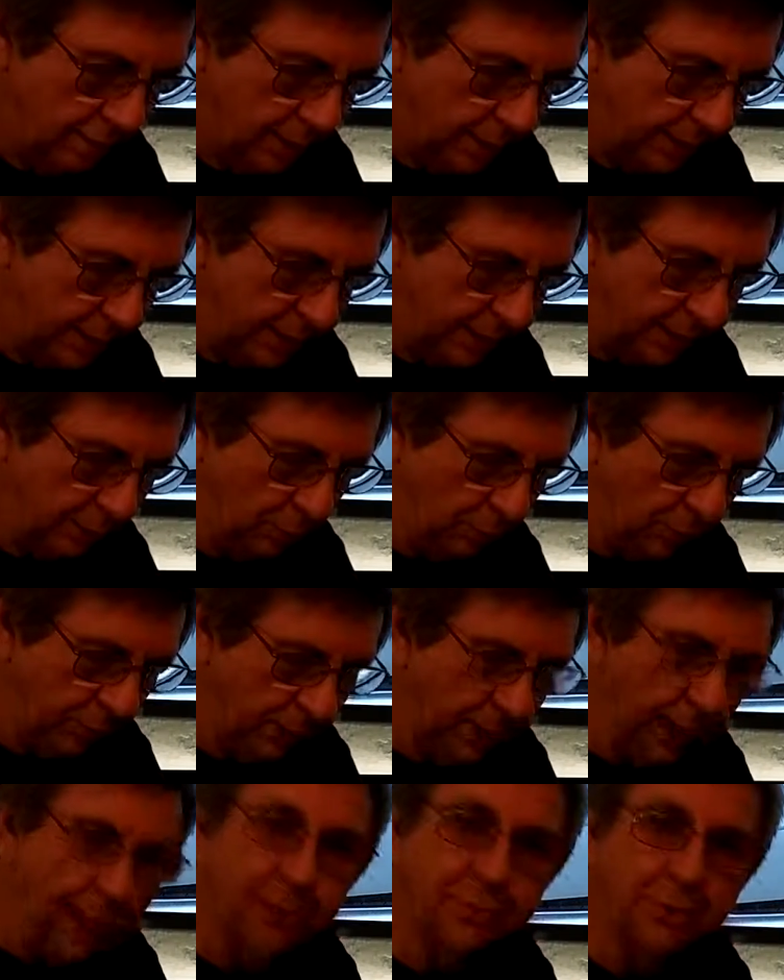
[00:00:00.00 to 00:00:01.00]
But
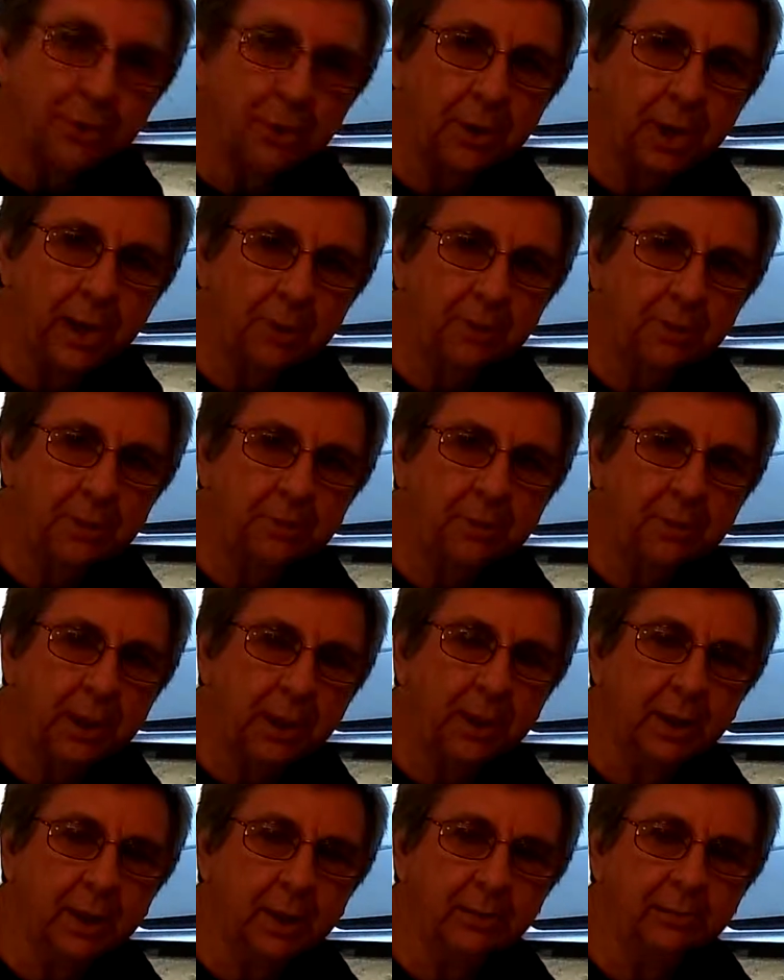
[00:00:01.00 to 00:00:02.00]
anyway, I thought I would
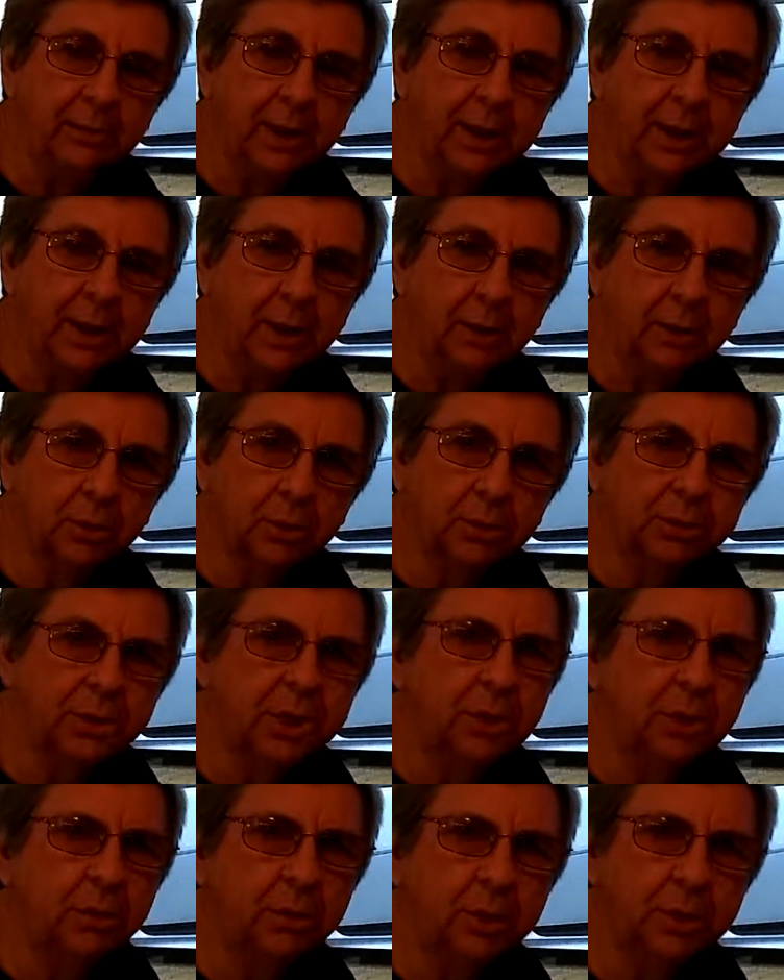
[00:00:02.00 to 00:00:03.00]
make a little video
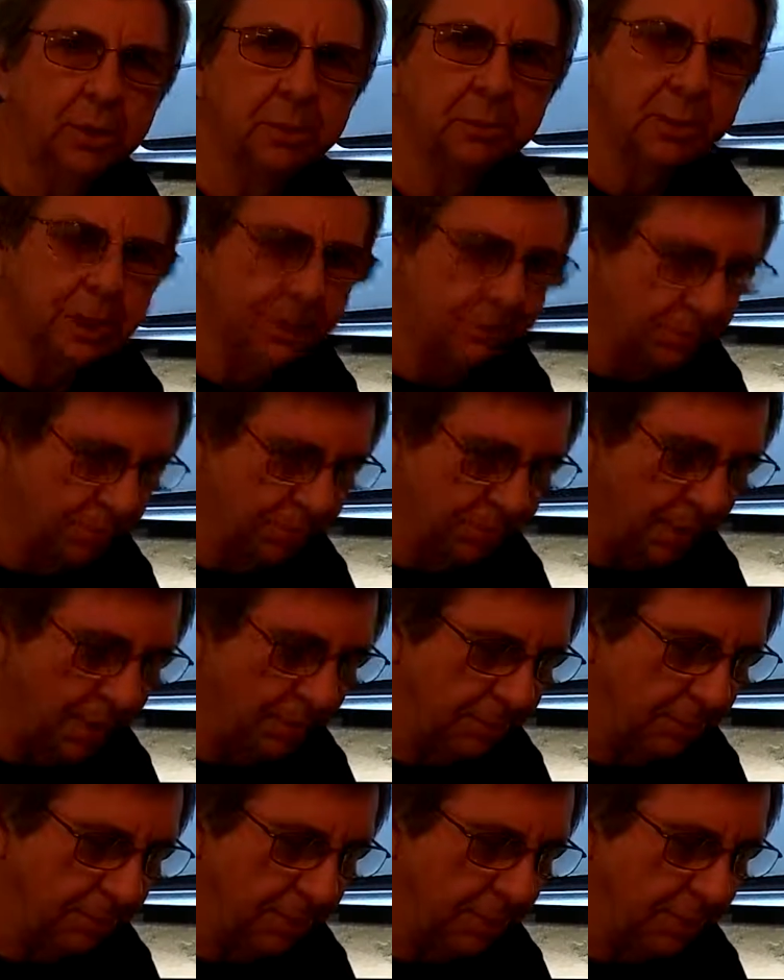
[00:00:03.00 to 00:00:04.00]
because I know other people
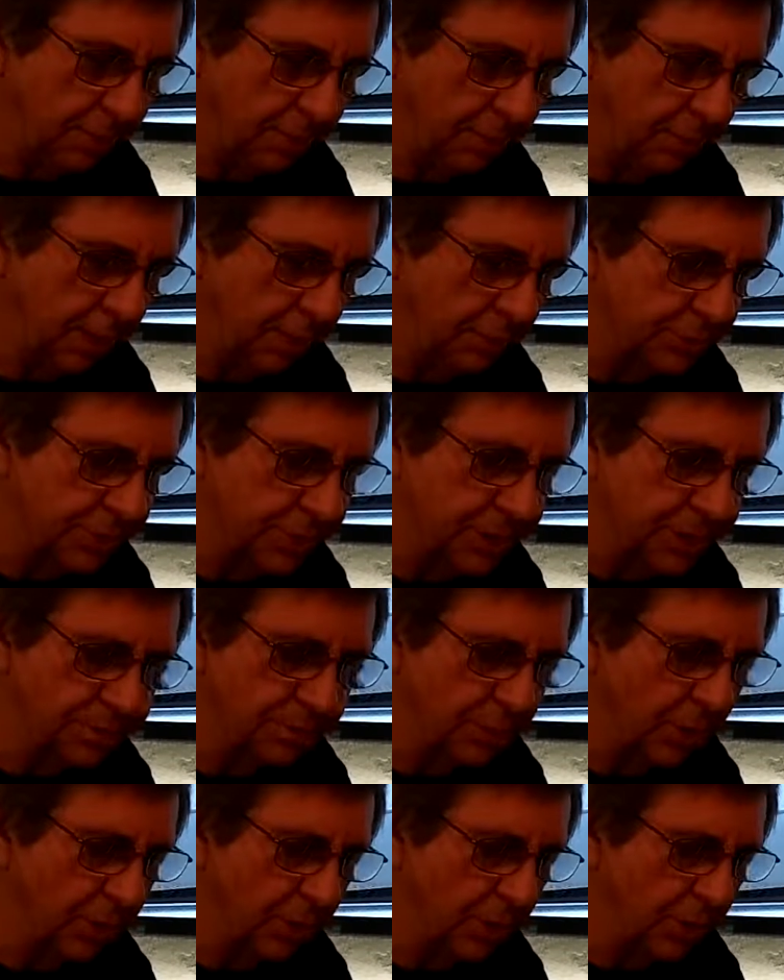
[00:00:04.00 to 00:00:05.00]
probably run across these
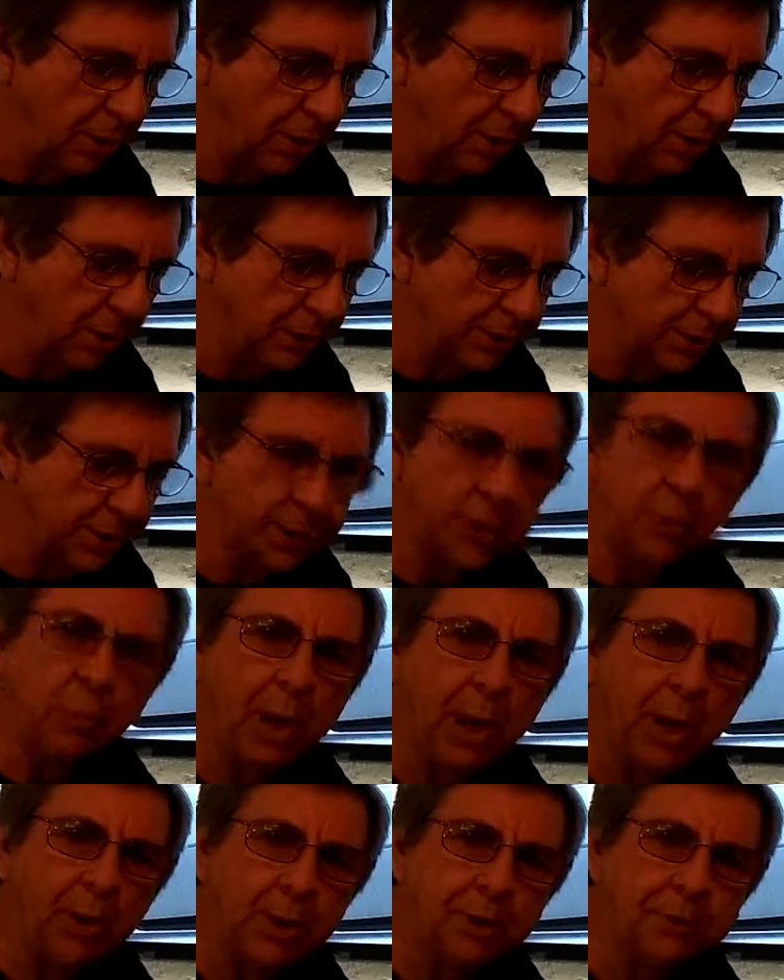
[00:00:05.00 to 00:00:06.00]
smart cars and they think,
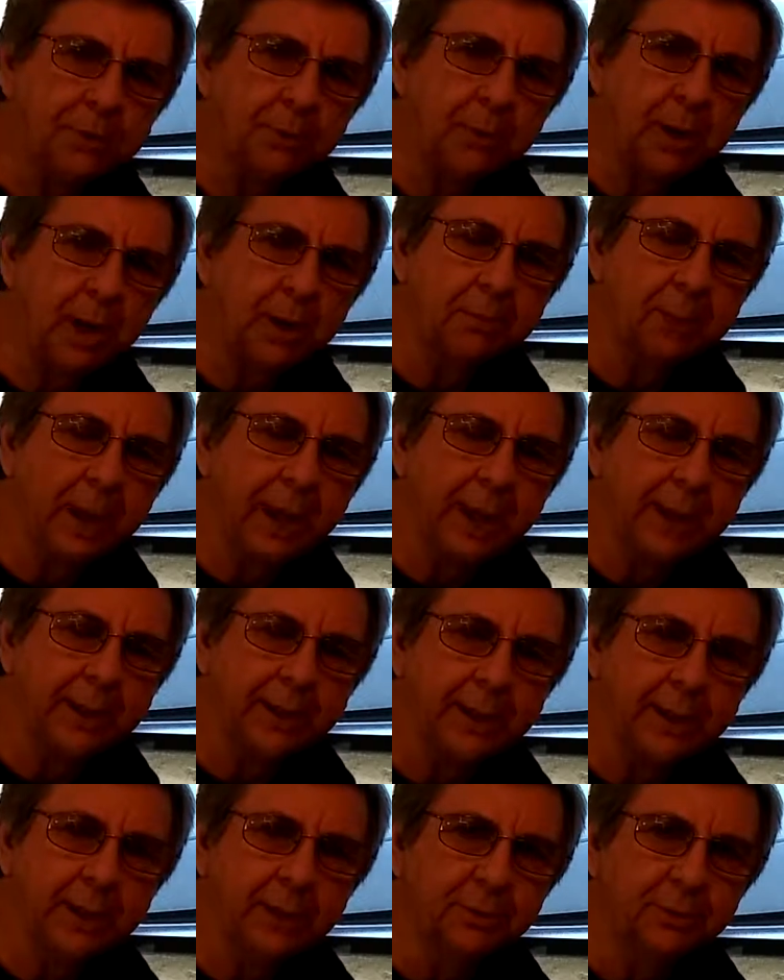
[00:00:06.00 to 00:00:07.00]
wow, that's not a
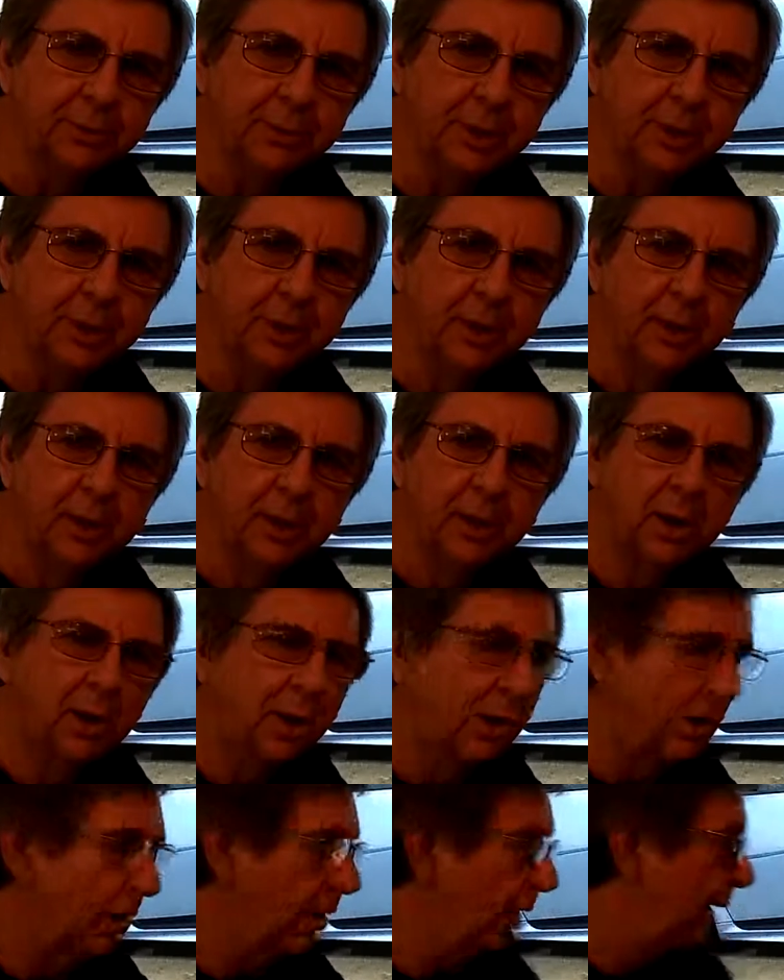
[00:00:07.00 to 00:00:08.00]
bad deal for a
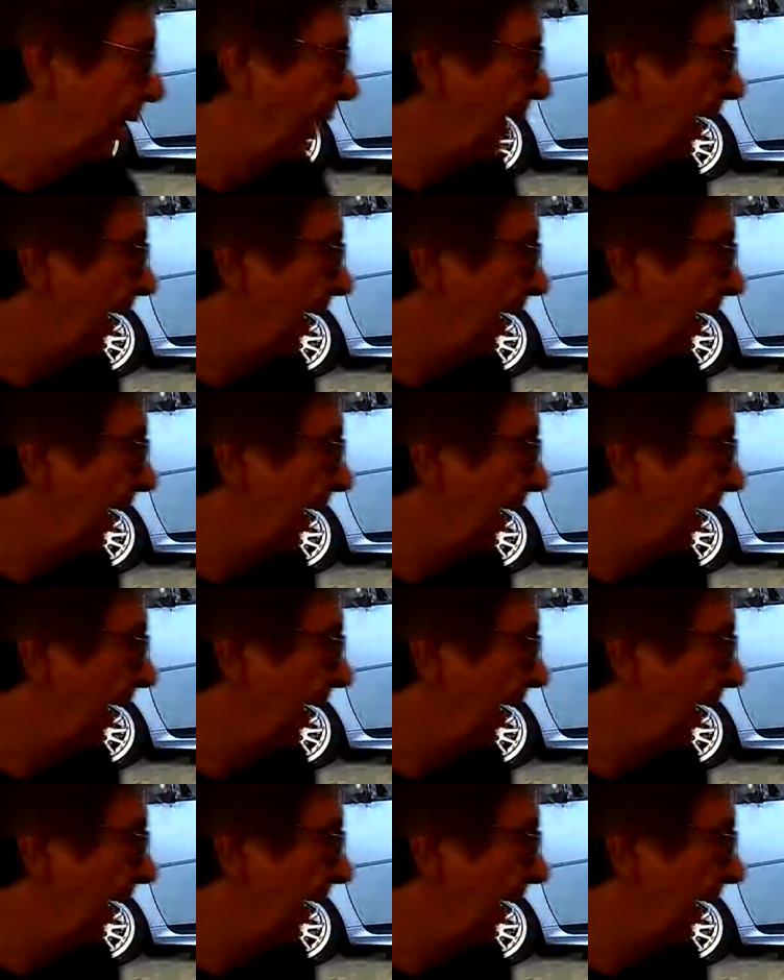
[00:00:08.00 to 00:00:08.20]
car.